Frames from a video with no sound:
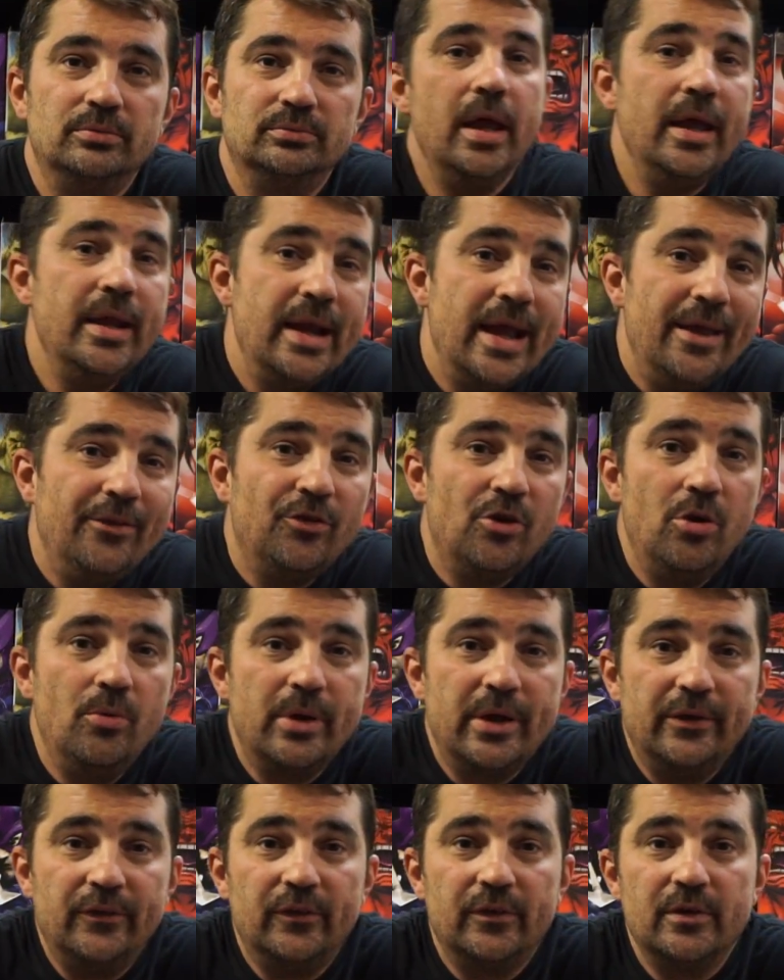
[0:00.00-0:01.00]
And as
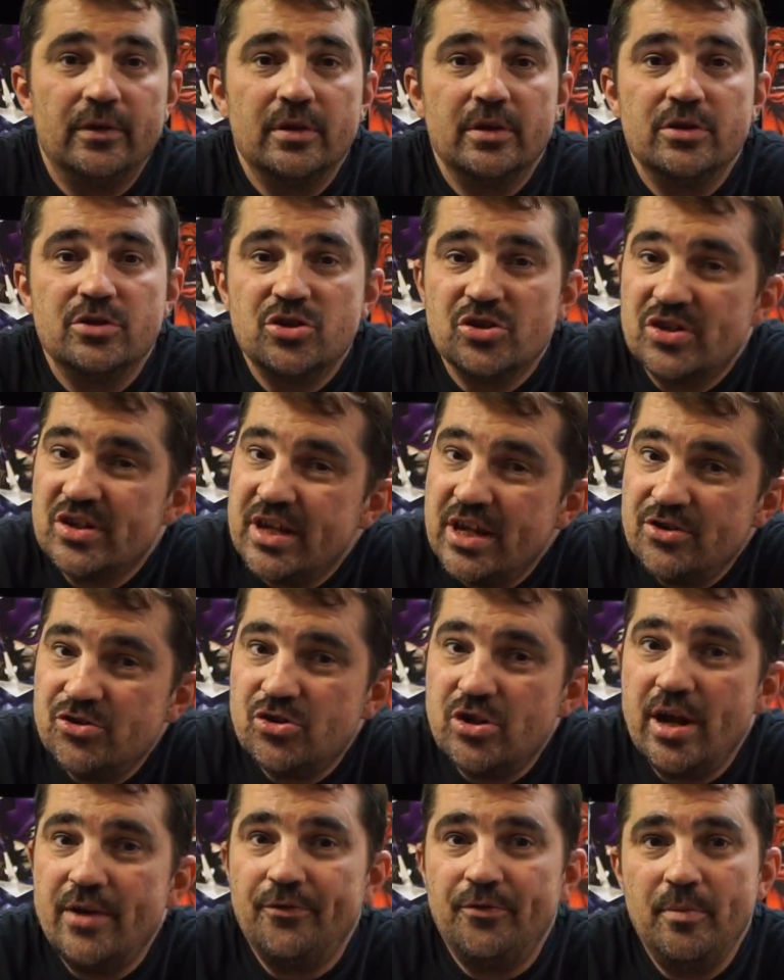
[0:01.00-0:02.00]
always, just in case
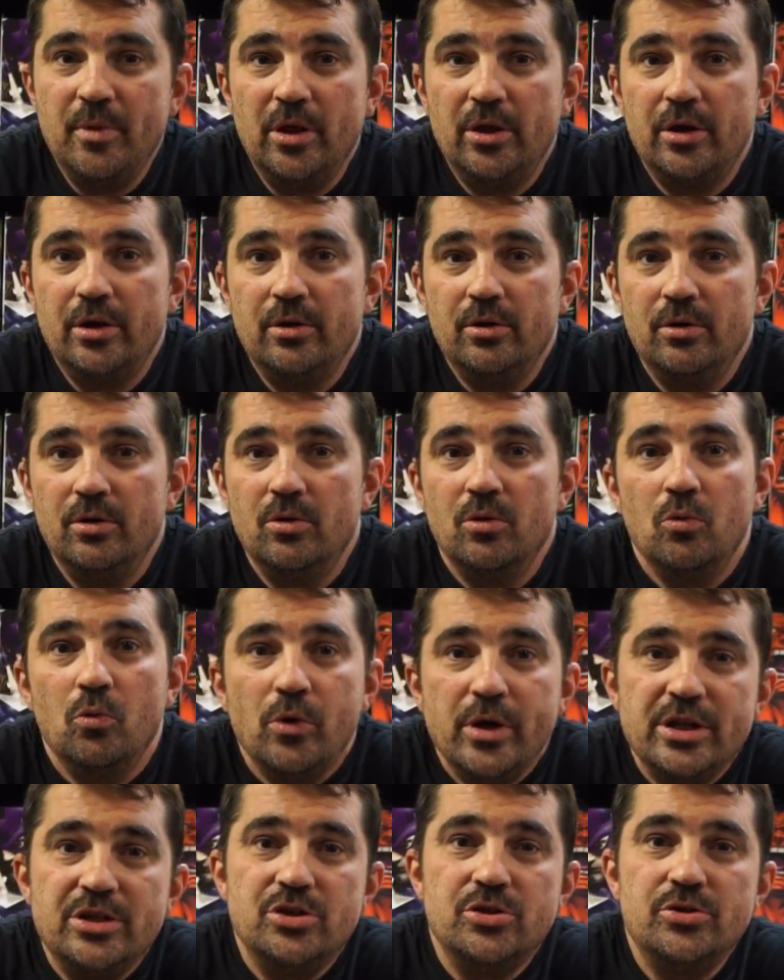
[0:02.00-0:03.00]
you're not familiar,
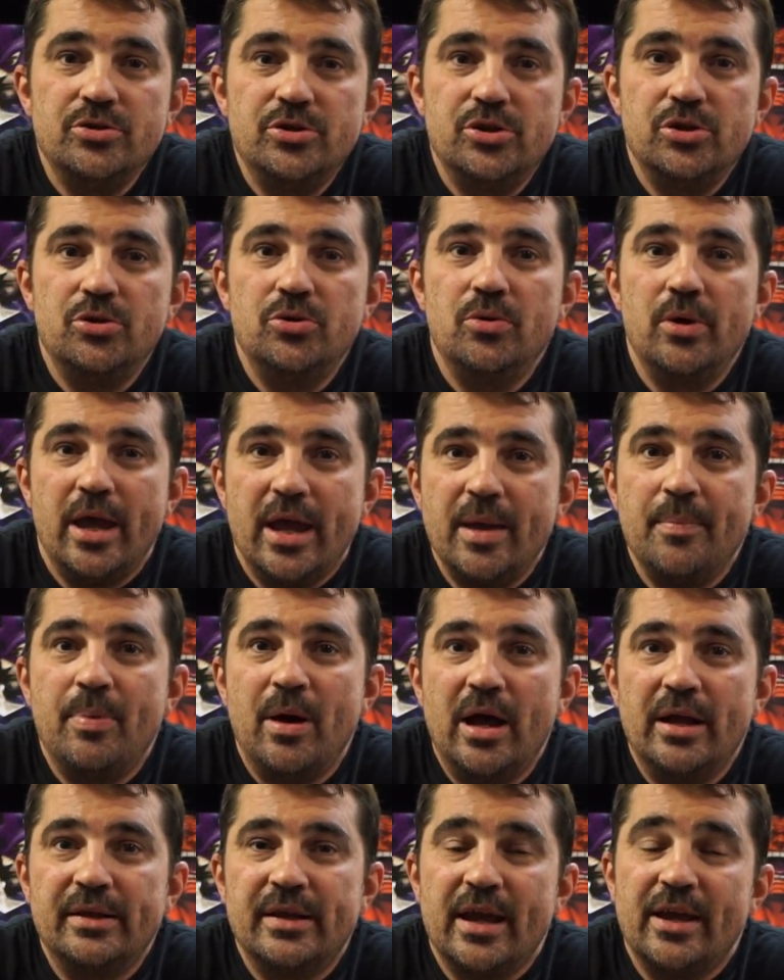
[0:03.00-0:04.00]
we do a
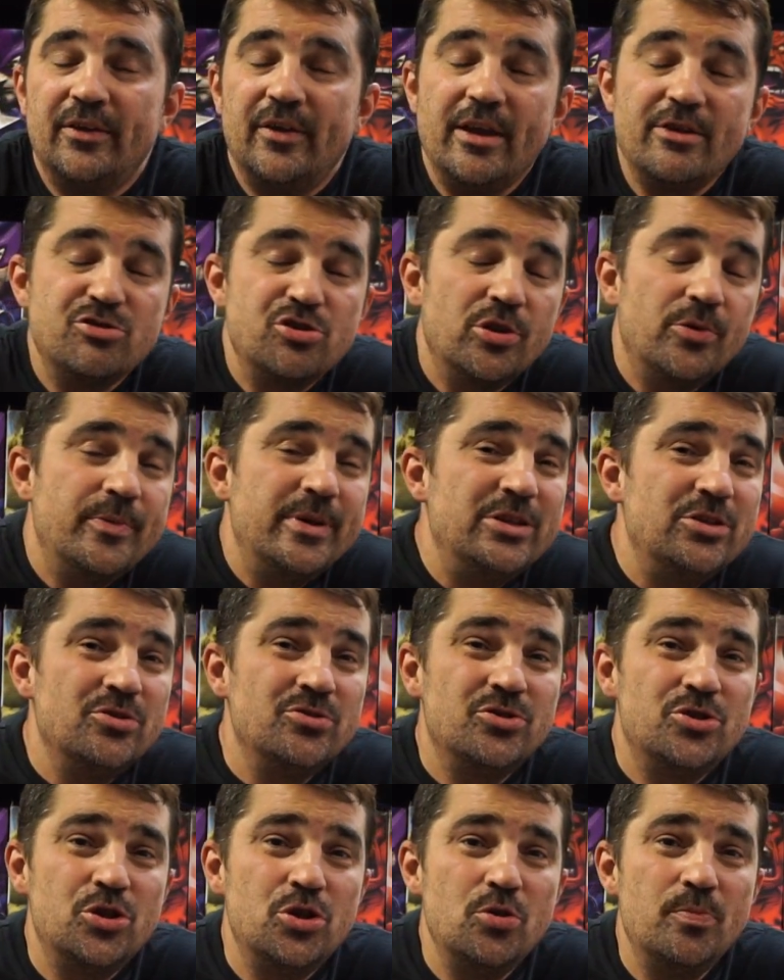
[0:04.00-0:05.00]
podcast. Actually, we do
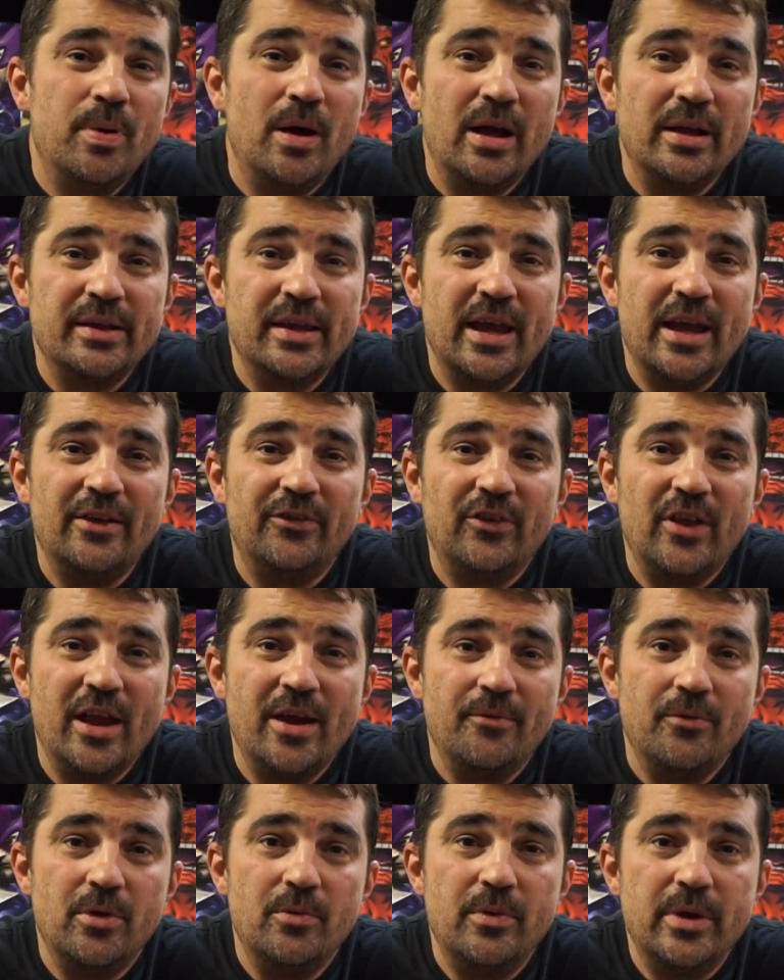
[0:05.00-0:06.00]
2 podcasts
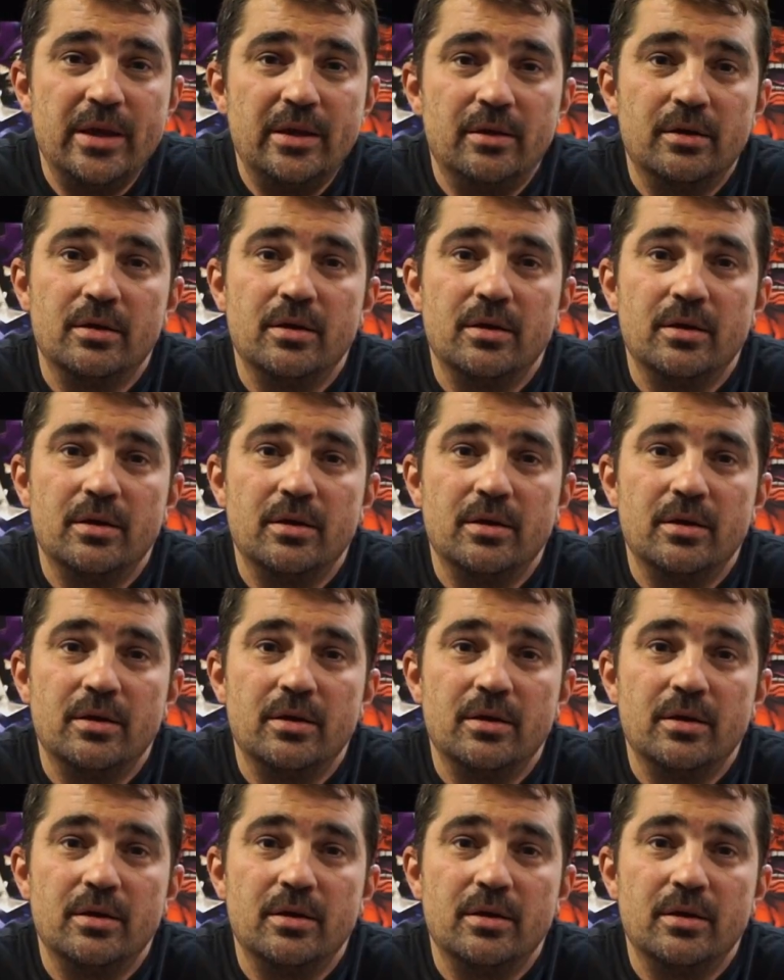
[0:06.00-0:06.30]
every week.